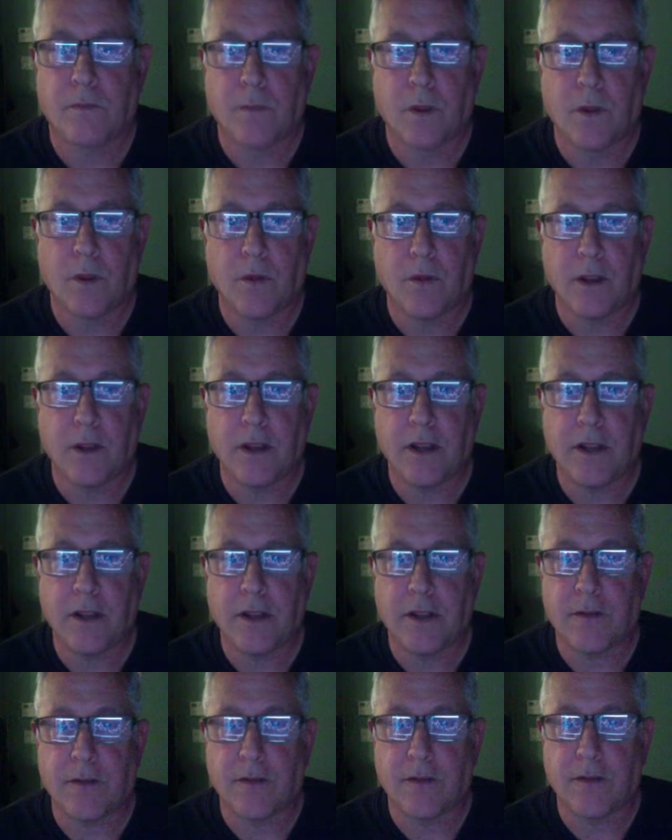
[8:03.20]
really it
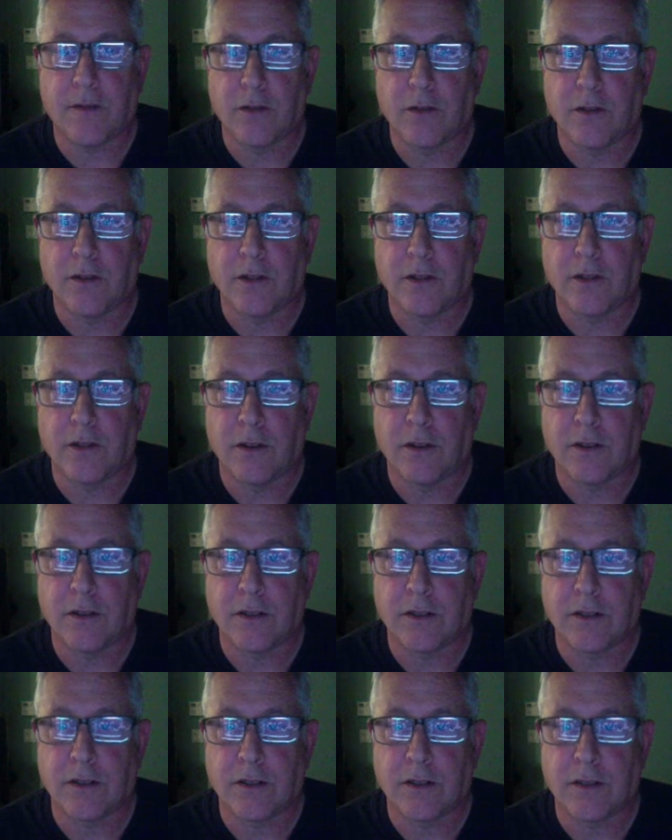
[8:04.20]
follows along the
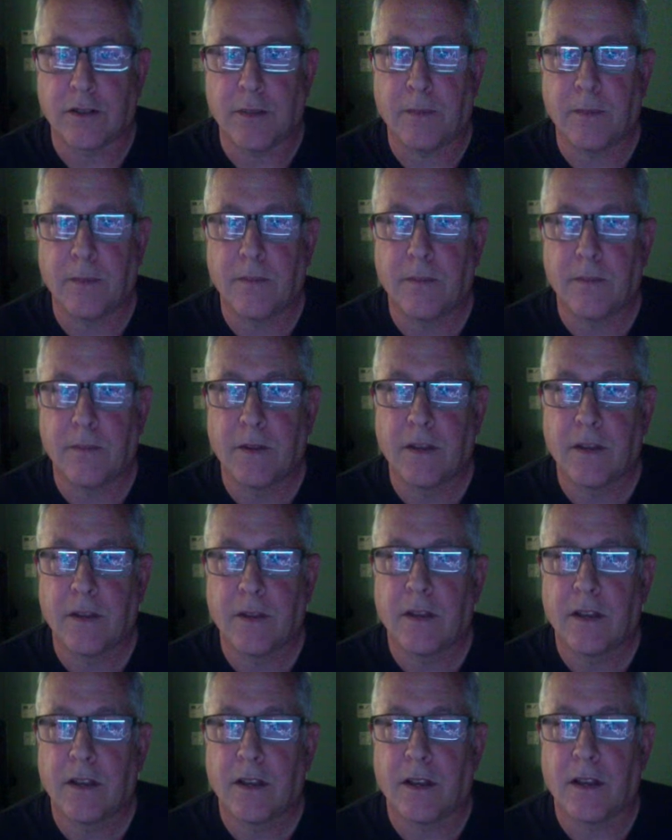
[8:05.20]
same
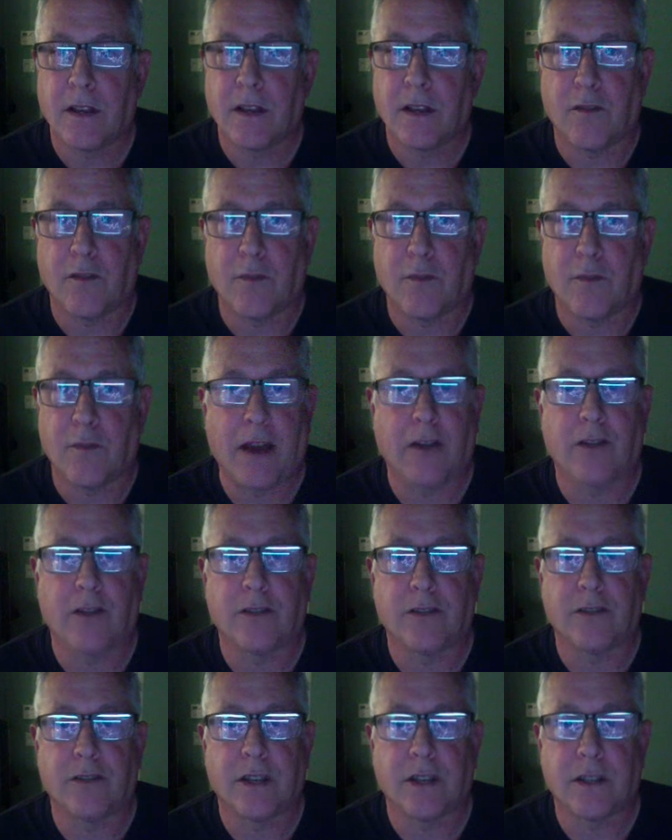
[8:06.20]
kind of
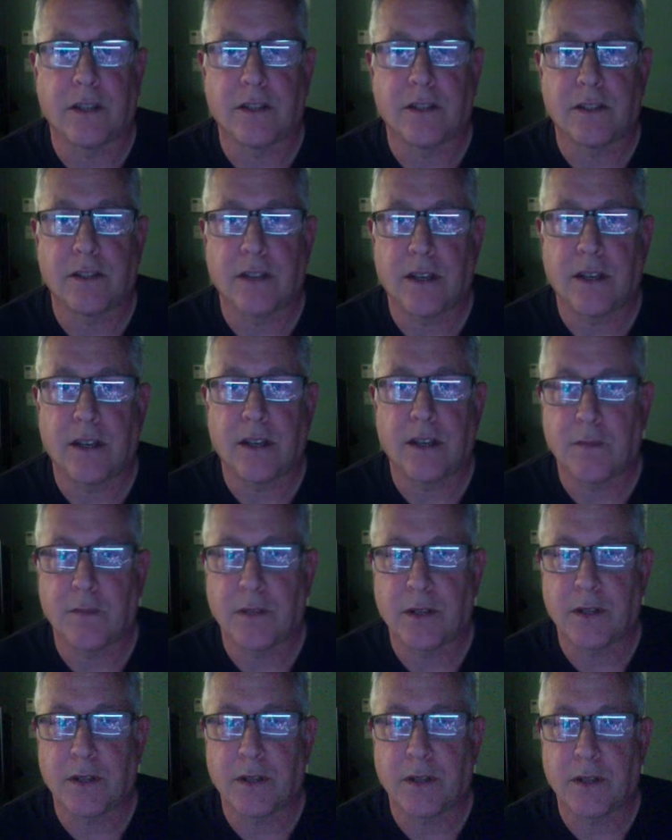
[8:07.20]
patterns as
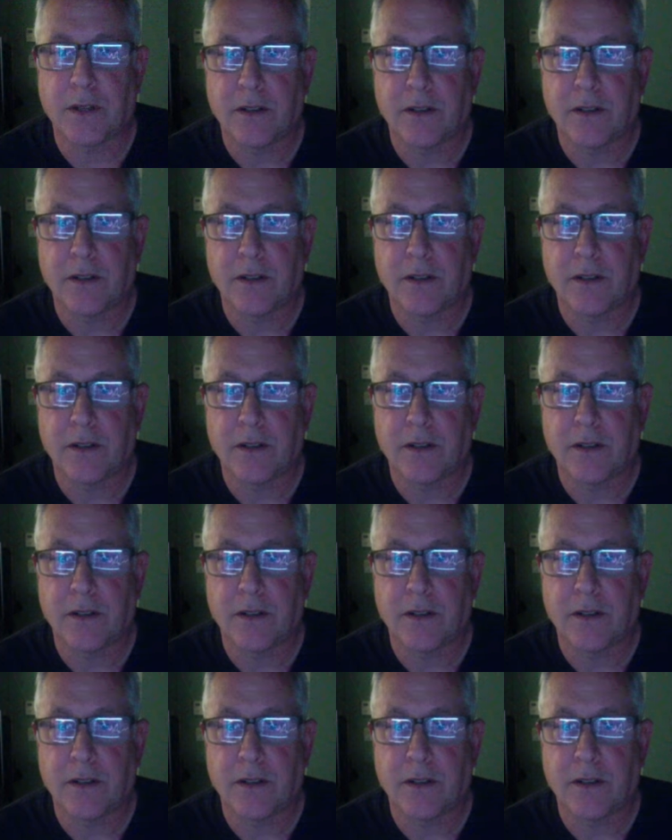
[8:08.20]
Bitcoin.